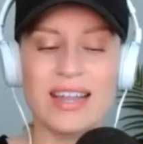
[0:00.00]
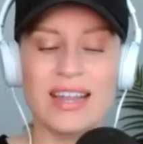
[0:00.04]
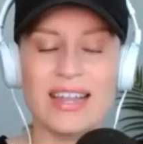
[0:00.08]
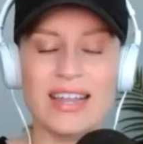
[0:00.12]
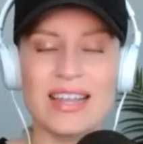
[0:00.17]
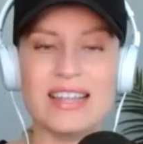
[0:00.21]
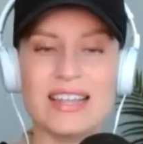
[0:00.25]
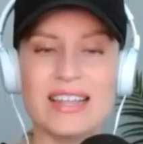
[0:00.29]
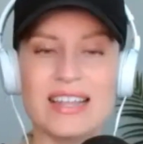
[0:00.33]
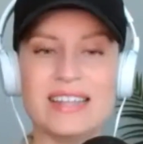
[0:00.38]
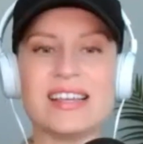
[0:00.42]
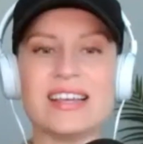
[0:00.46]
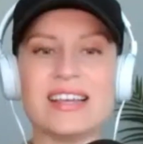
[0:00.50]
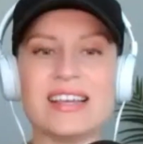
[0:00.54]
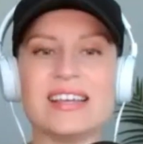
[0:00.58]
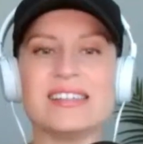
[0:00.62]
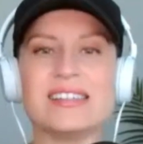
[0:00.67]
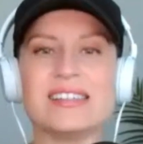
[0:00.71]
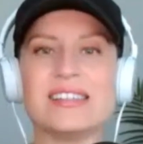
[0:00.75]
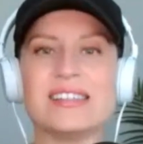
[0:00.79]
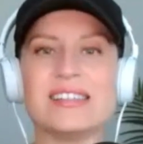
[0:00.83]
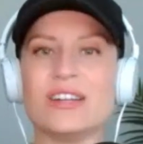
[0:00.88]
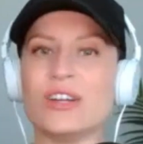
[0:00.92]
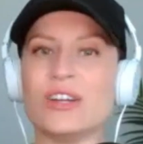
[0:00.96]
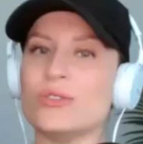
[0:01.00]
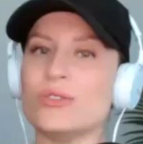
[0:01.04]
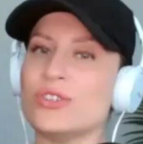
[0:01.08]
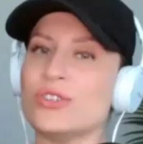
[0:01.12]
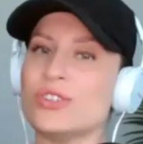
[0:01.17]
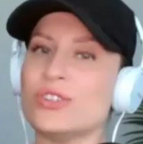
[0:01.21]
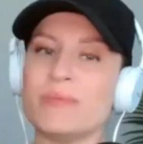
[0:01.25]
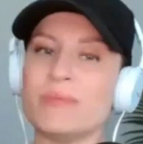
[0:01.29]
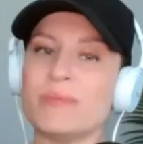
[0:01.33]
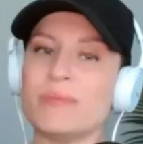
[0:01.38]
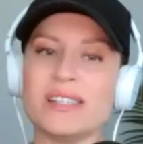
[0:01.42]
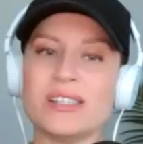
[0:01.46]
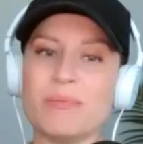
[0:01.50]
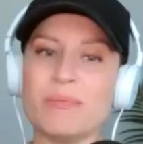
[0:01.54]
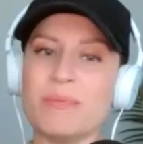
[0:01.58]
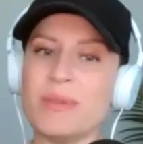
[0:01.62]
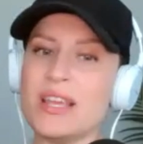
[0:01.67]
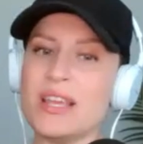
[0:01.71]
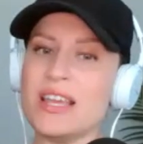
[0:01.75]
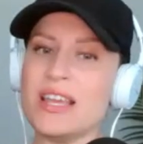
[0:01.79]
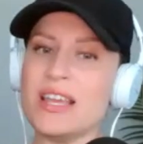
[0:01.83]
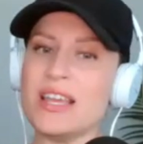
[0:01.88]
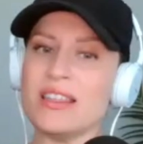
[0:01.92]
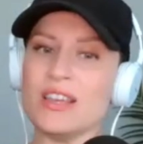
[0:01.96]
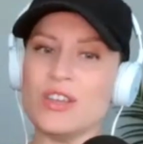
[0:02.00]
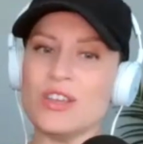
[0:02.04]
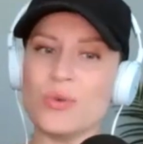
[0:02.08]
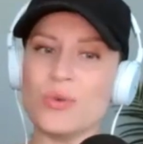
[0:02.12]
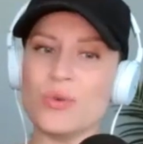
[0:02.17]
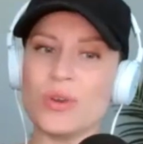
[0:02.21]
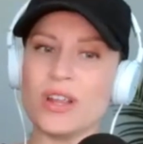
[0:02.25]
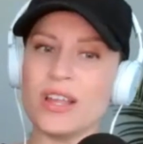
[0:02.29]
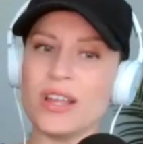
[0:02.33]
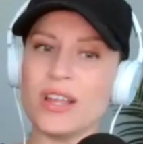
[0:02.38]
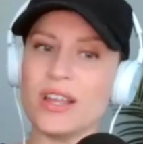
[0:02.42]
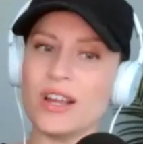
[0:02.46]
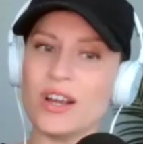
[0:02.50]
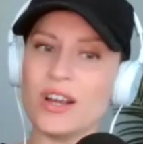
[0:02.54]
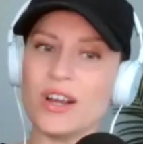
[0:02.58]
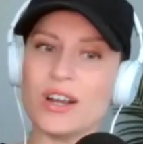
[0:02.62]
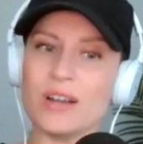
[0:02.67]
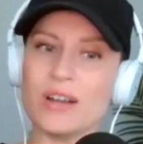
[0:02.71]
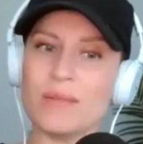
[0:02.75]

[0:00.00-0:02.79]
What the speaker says: He says, you know, it's just meant to be that you were here.